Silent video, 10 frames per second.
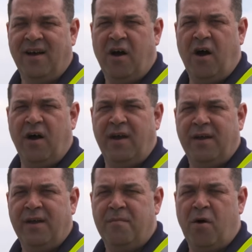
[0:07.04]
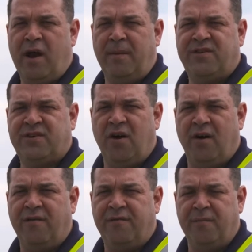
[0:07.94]
Hi, my name's
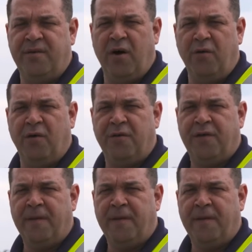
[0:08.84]
Scott from Delnorth